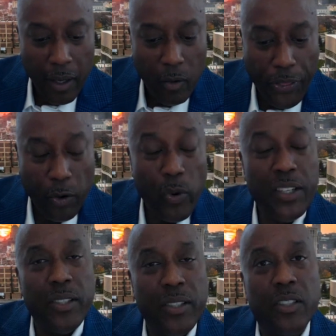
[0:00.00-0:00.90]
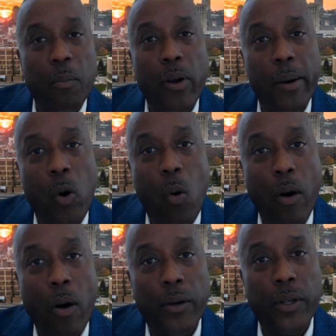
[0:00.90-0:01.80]
with the recent Supreme
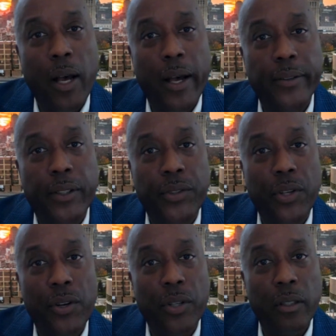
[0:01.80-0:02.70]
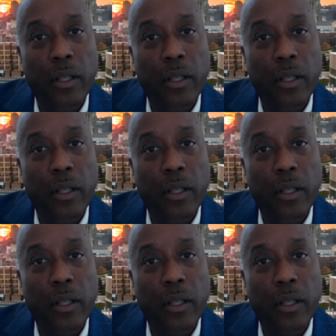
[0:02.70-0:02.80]
Court decision,